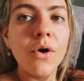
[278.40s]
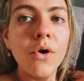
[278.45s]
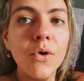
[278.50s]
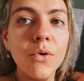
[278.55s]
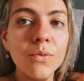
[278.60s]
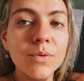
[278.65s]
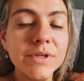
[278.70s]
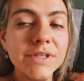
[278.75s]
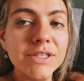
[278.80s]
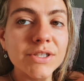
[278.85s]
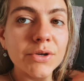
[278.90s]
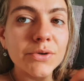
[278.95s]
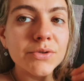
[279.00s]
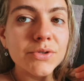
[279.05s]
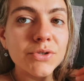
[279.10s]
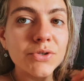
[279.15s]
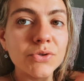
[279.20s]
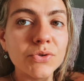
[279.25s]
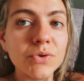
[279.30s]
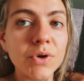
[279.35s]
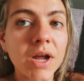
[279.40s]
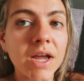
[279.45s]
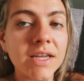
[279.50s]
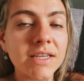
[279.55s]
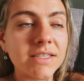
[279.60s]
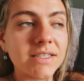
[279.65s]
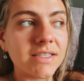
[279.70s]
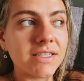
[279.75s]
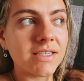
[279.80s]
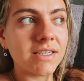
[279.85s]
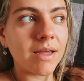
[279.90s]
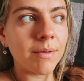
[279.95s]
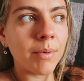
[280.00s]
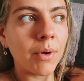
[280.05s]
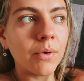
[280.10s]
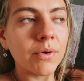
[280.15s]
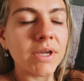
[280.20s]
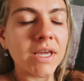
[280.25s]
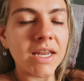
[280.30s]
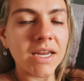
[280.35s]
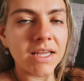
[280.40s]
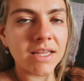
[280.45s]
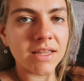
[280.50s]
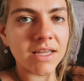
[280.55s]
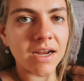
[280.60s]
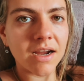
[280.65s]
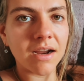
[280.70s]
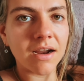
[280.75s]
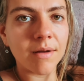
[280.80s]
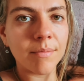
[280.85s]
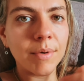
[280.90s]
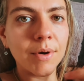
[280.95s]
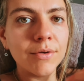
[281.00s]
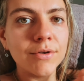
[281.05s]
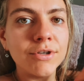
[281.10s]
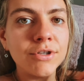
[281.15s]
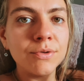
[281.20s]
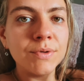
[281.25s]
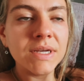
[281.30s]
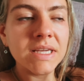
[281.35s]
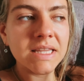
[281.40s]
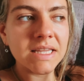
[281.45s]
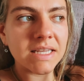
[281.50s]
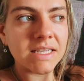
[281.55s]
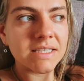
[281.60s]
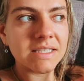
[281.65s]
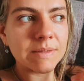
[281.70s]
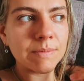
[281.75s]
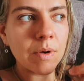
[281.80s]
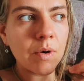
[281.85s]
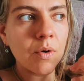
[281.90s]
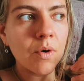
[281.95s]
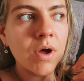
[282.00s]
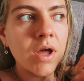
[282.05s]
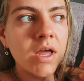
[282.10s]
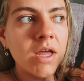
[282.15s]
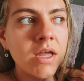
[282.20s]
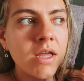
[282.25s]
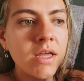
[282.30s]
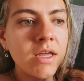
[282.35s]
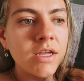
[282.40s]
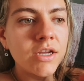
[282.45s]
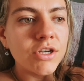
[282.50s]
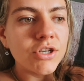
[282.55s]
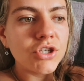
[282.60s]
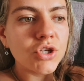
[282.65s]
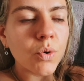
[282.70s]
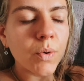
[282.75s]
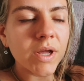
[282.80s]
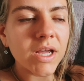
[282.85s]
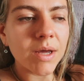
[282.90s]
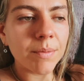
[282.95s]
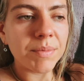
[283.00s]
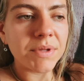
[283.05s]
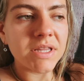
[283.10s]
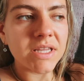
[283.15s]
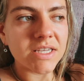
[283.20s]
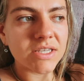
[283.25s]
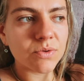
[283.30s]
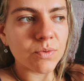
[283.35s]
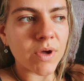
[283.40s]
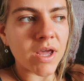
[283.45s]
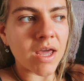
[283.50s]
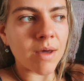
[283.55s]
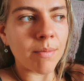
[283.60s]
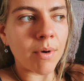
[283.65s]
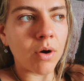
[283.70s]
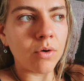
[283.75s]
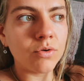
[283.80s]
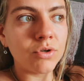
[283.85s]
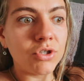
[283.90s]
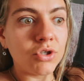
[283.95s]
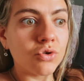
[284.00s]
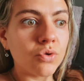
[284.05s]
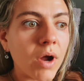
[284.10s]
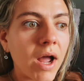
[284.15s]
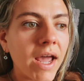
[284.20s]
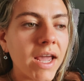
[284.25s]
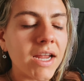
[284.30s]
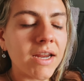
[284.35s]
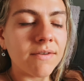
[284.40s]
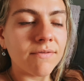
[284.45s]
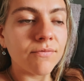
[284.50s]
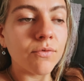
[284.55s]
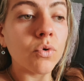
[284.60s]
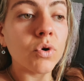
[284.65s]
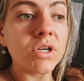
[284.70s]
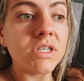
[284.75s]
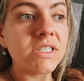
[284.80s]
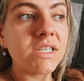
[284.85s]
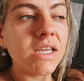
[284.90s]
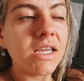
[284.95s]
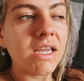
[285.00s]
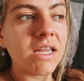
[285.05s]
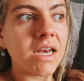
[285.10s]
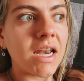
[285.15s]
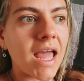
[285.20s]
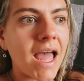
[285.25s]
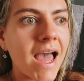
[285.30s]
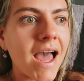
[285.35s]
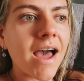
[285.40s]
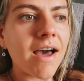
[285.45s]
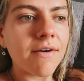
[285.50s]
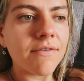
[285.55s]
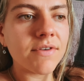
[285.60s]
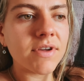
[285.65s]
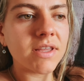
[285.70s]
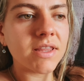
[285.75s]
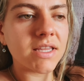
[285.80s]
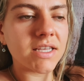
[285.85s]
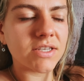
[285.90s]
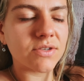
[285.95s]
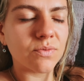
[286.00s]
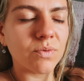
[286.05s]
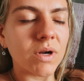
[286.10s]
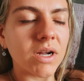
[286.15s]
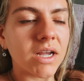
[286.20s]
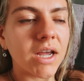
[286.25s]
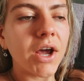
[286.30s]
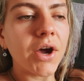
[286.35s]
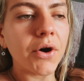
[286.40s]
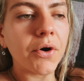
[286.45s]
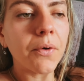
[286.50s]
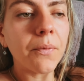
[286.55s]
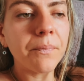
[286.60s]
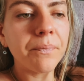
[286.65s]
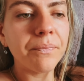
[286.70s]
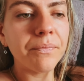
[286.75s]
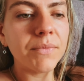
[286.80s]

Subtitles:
was so stressed about getting there, about doing this, about showing up in this way, about trying and forcing and having this work out,